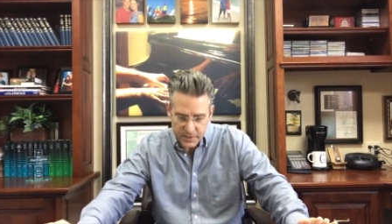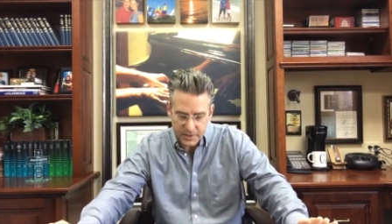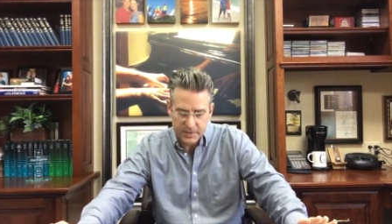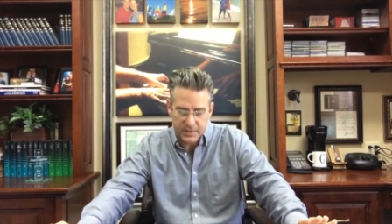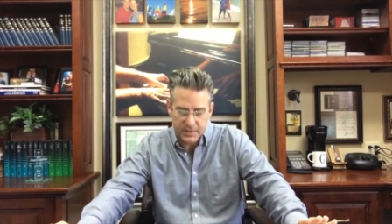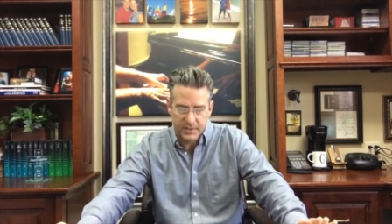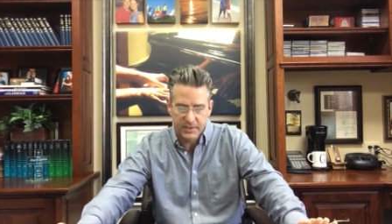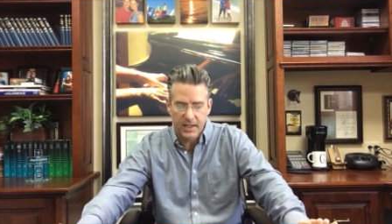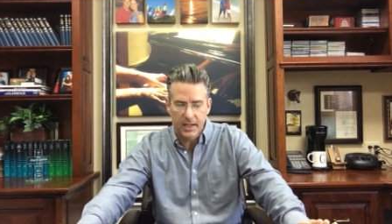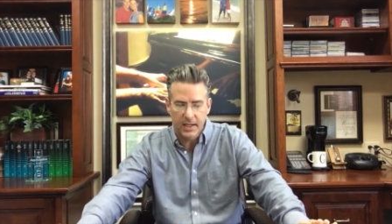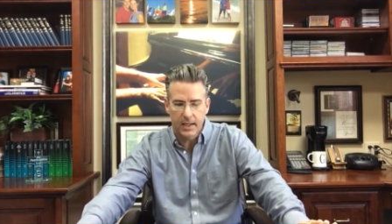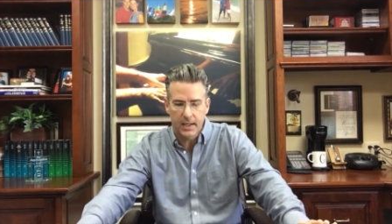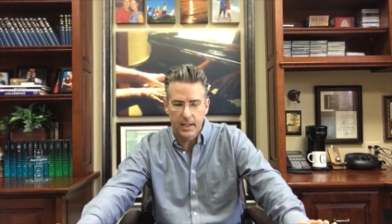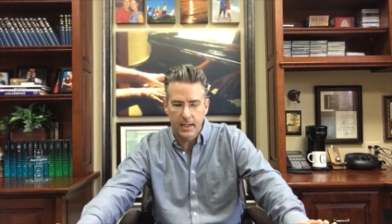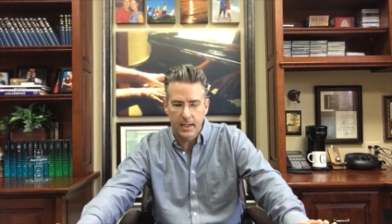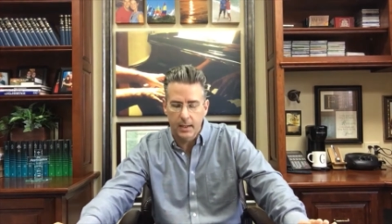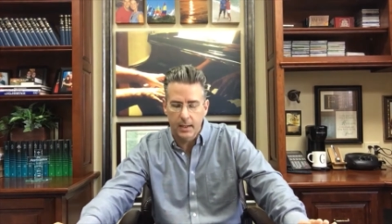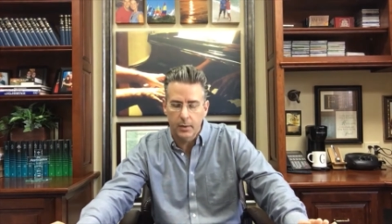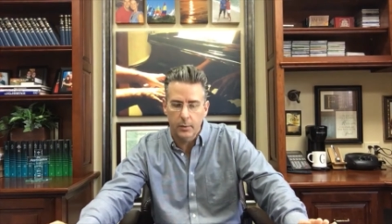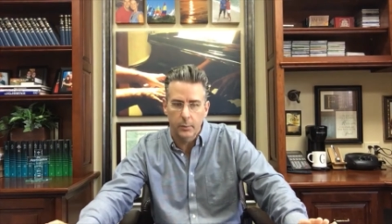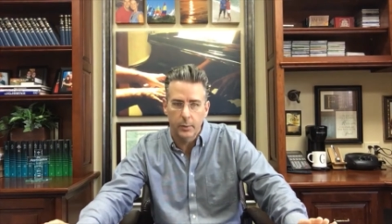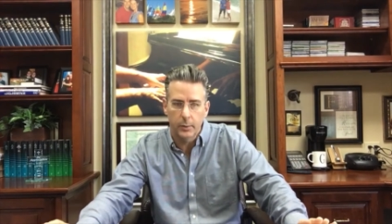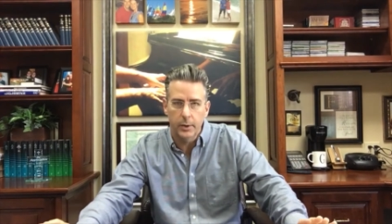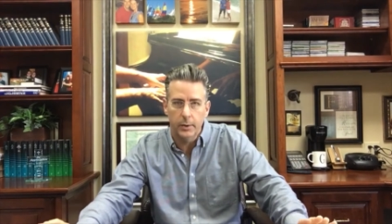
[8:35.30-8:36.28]

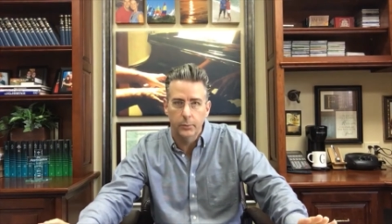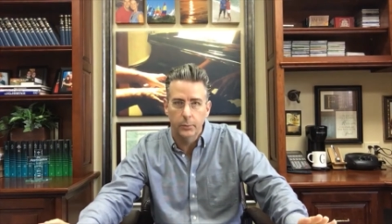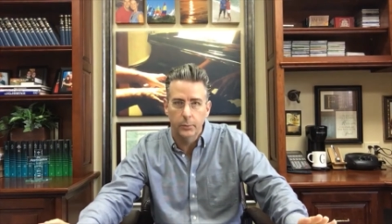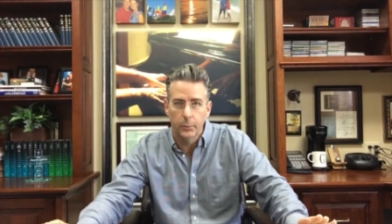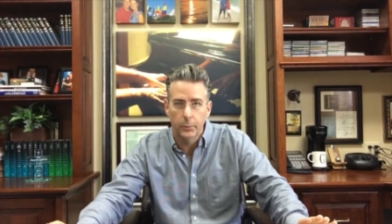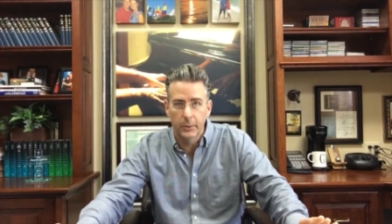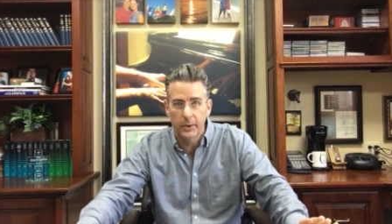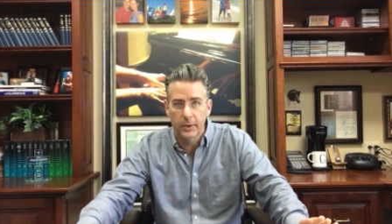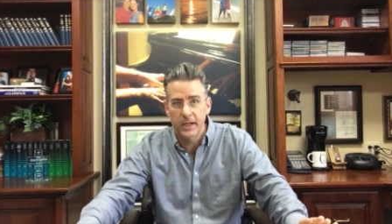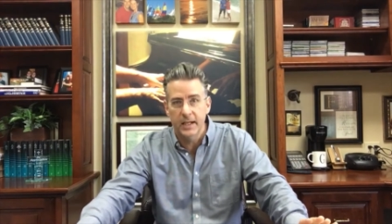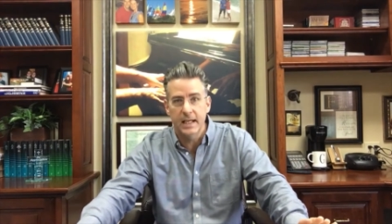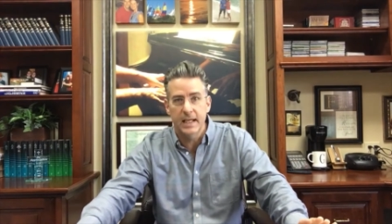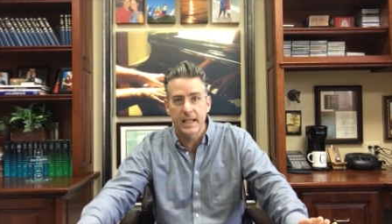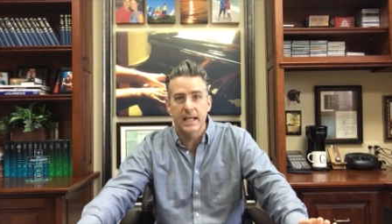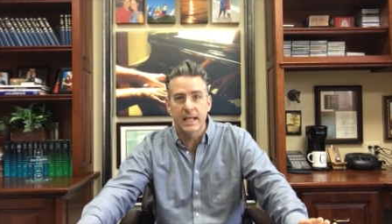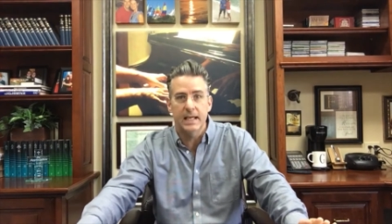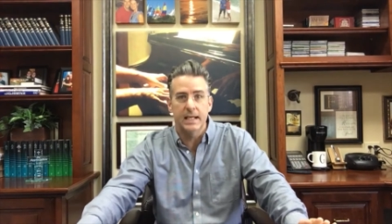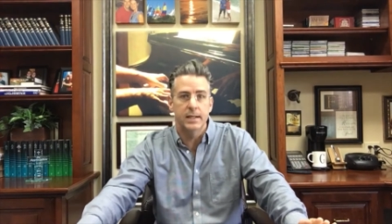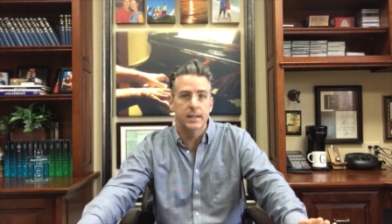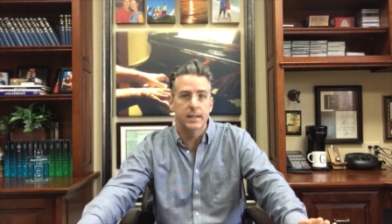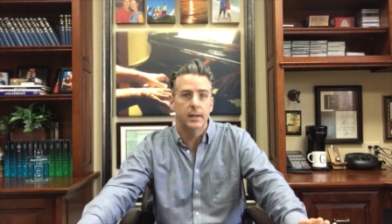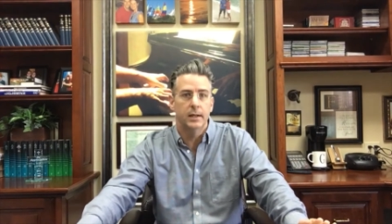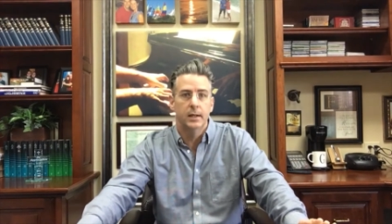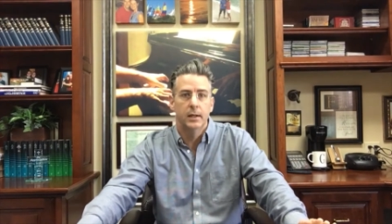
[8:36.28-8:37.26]
sing, we
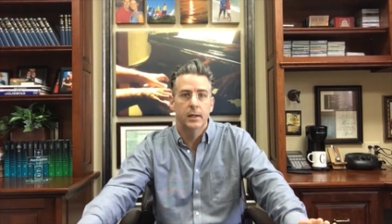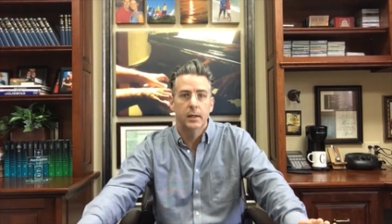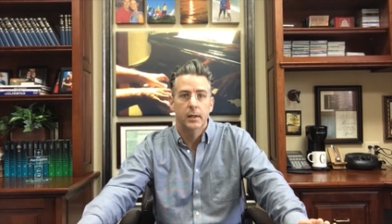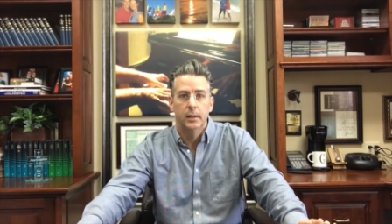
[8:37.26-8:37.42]
read